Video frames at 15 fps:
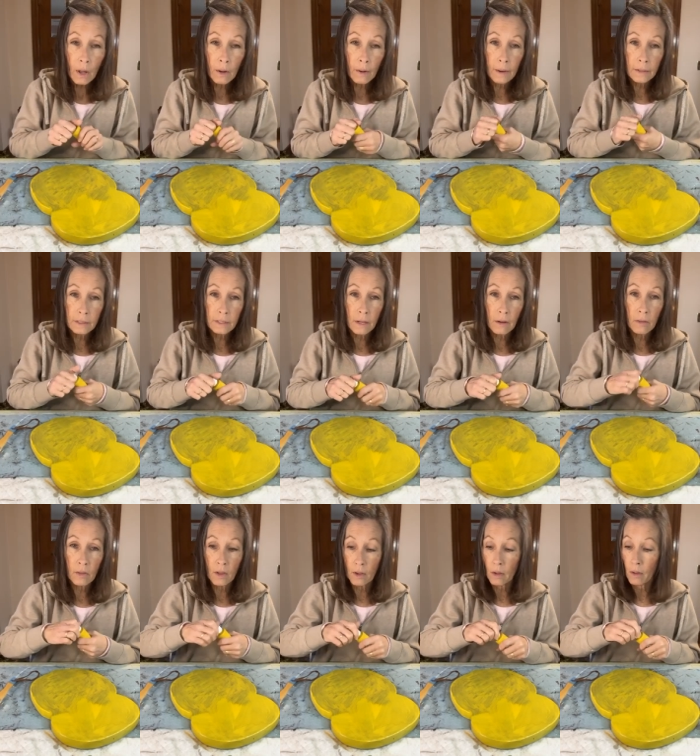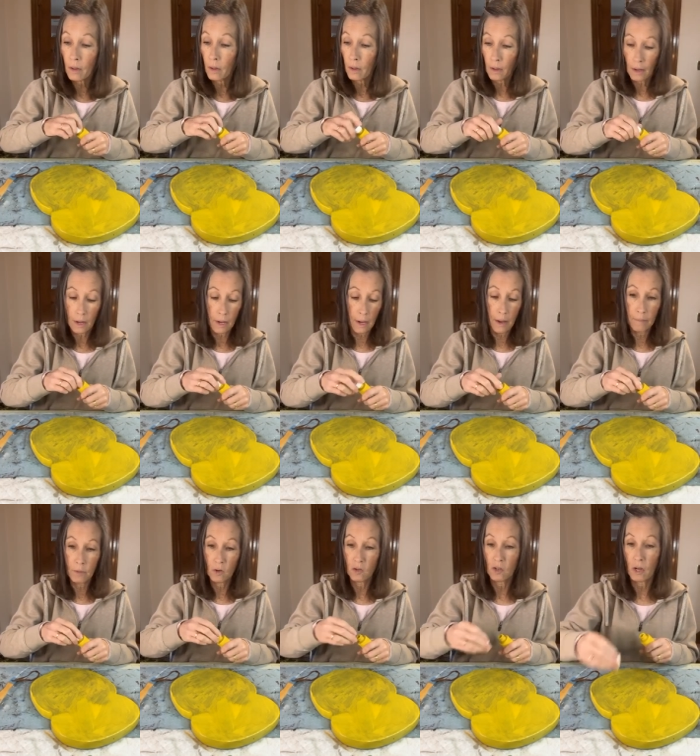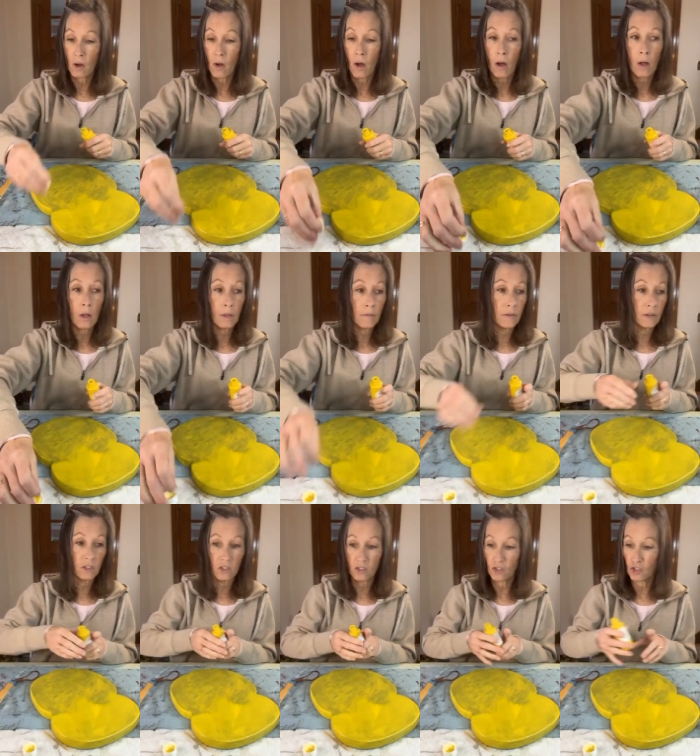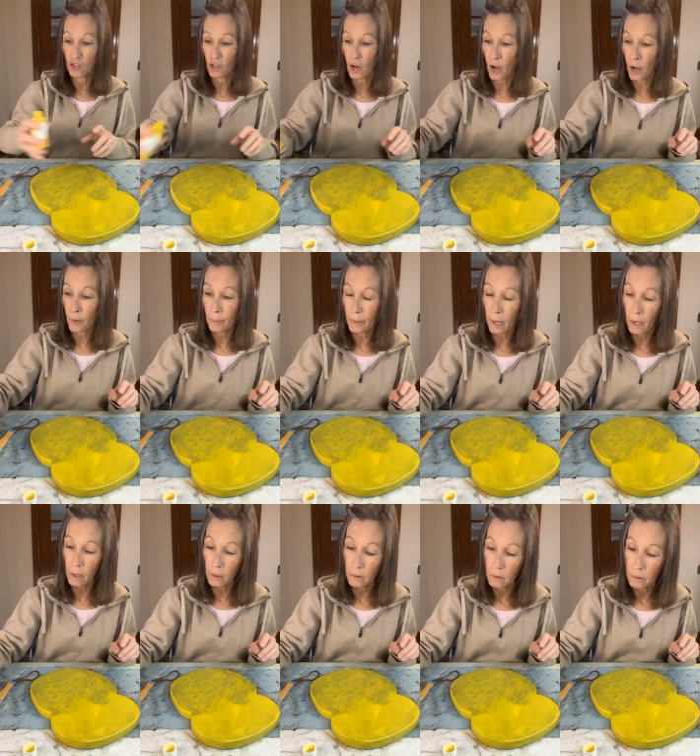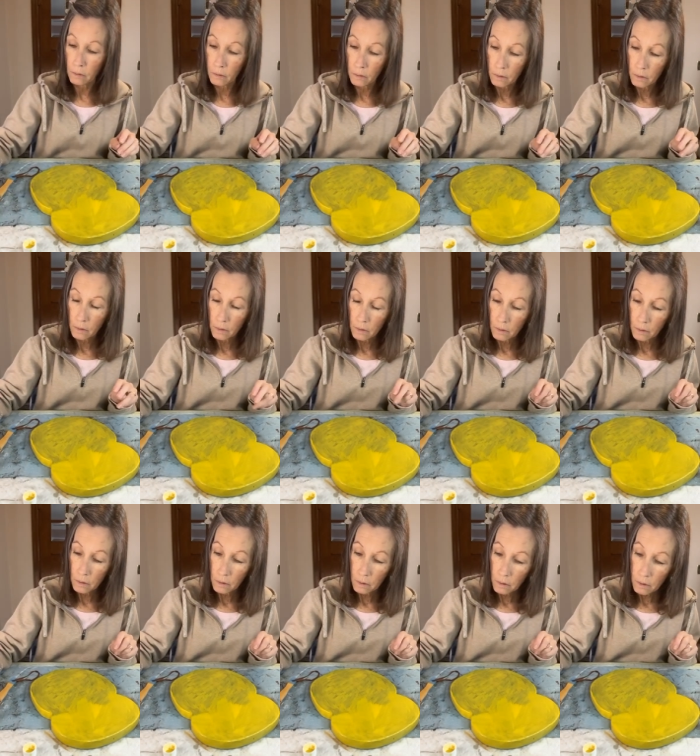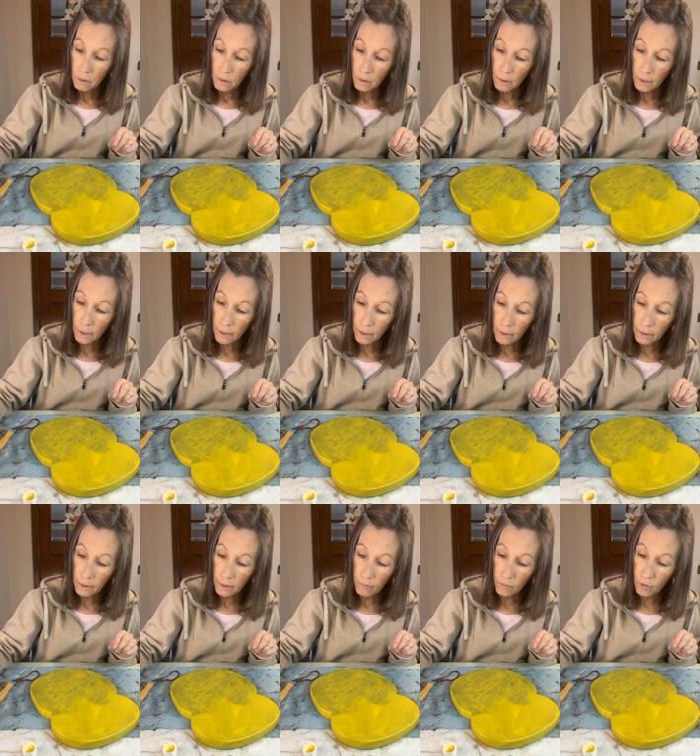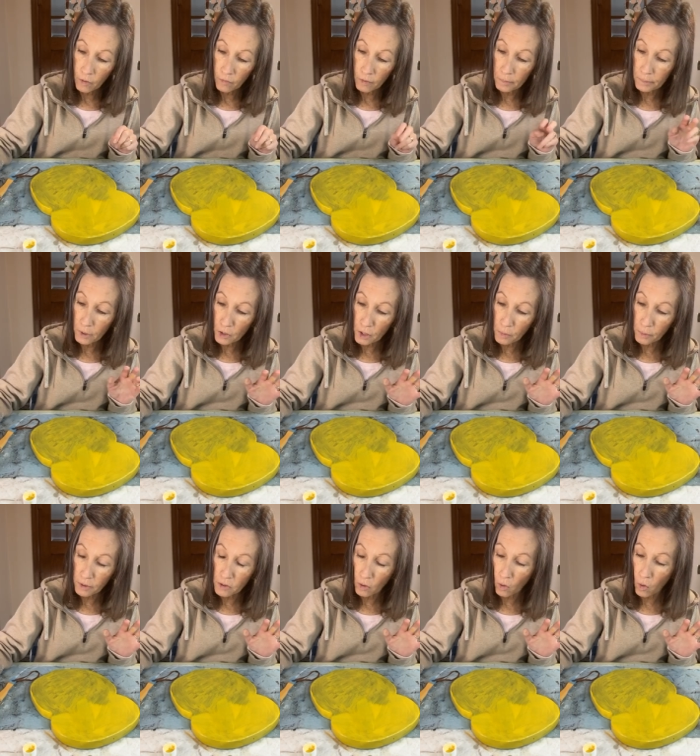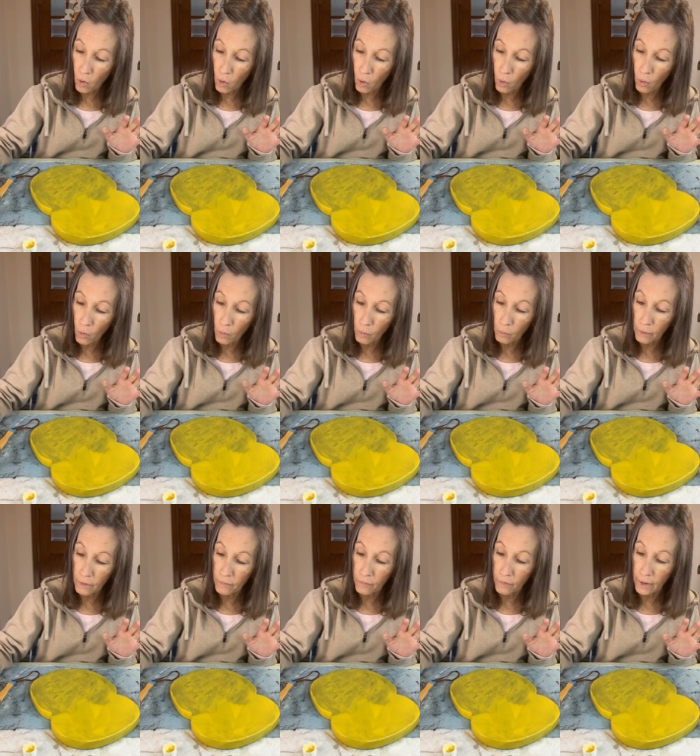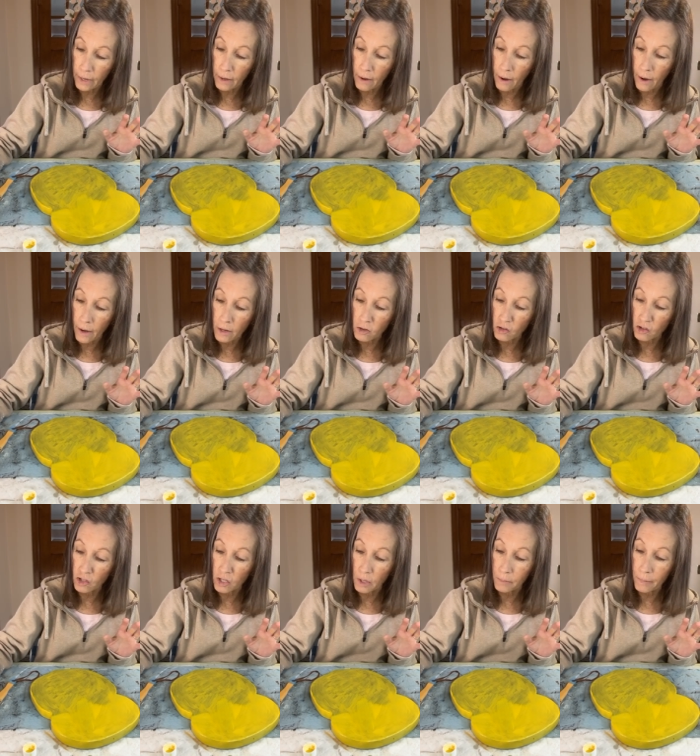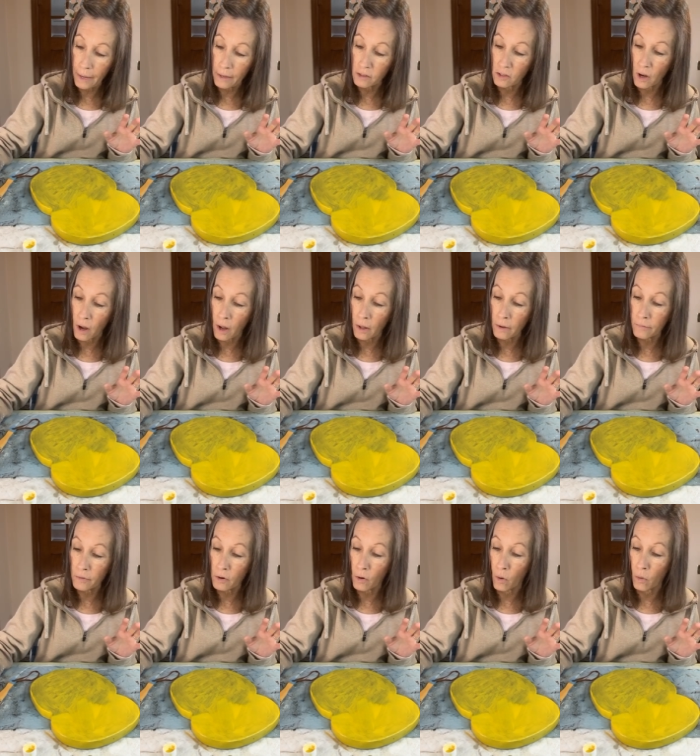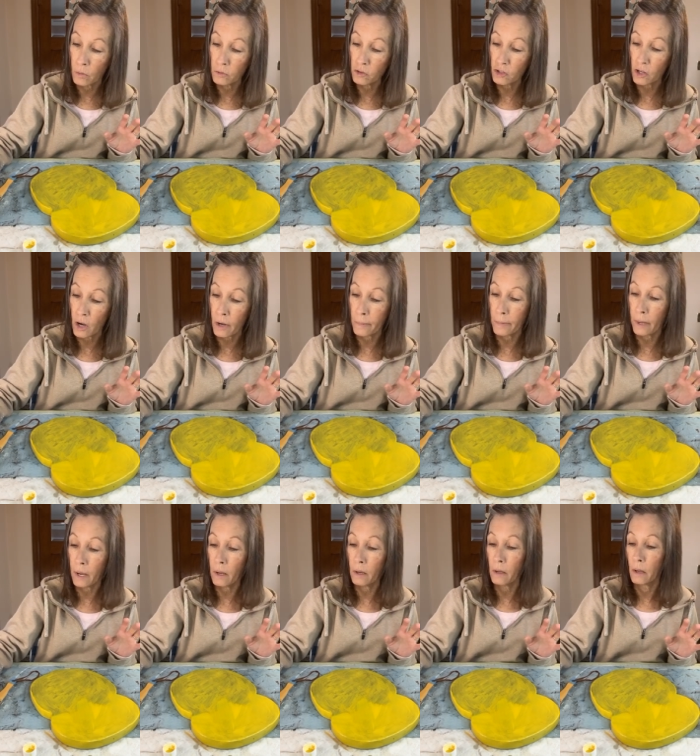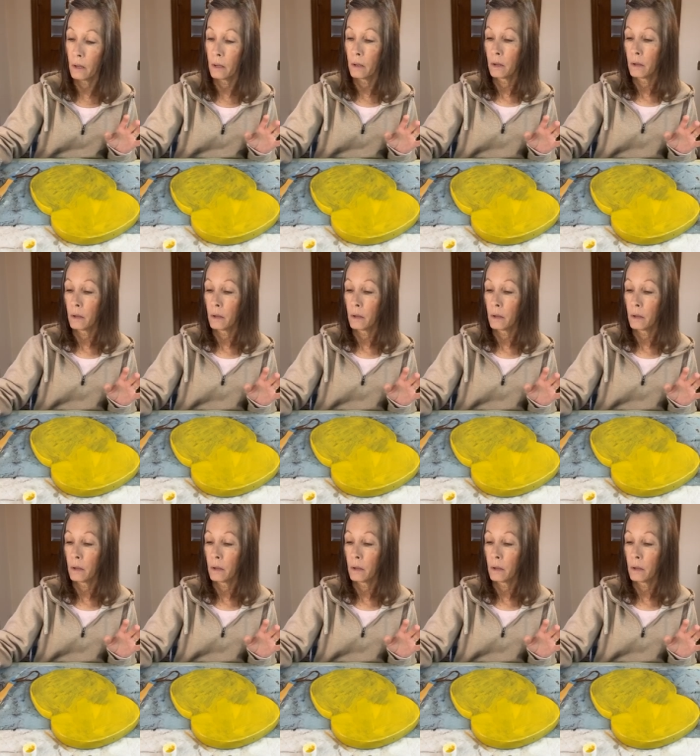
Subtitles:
And like I said, I am using all of this as chalk paint. And if you're familiar with Nicole with Afraid Not, she makes all of her own chalk paint.